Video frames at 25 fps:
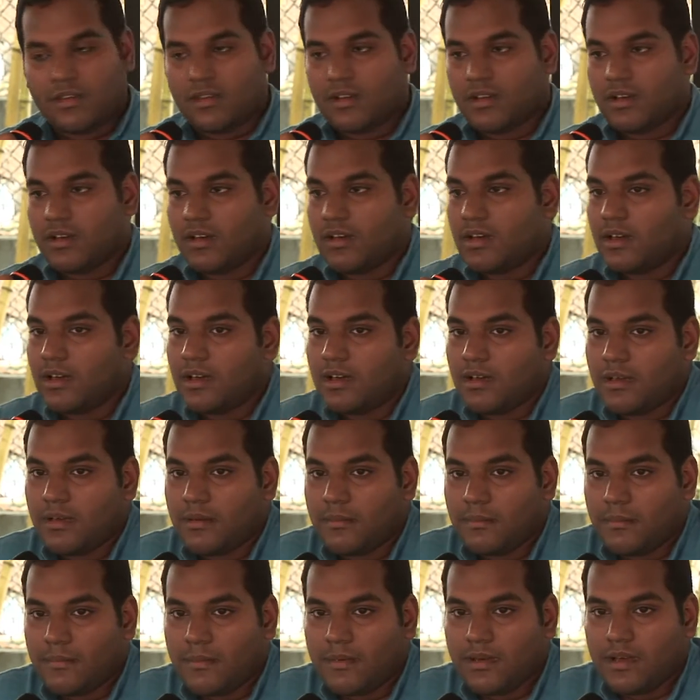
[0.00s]

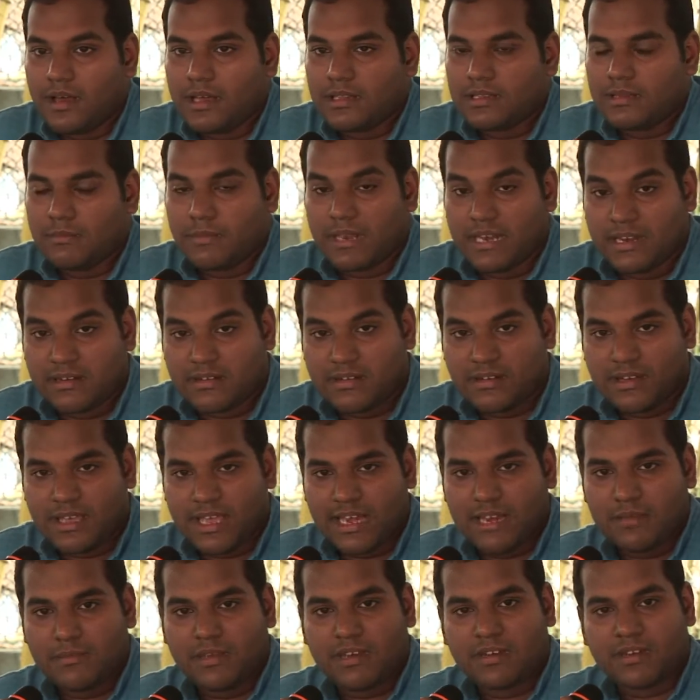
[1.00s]
the military
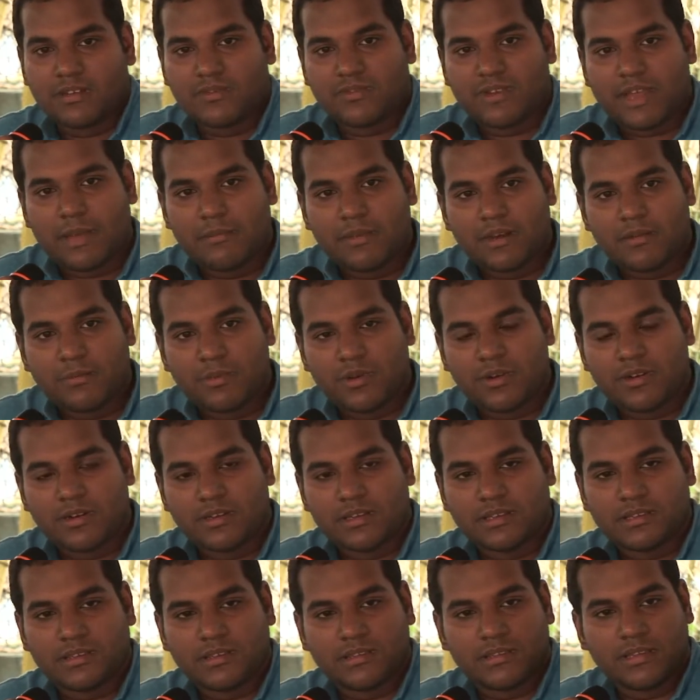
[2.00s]
element of Tamil
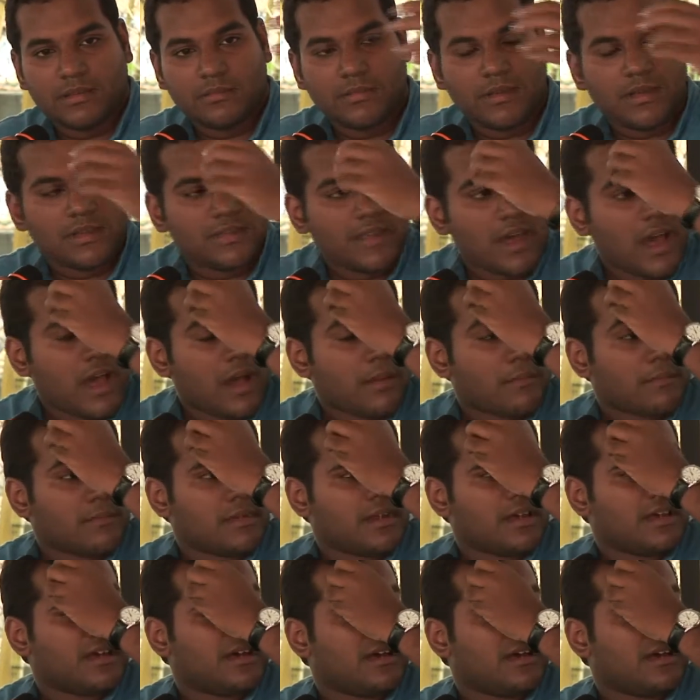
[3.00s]
politics, the armed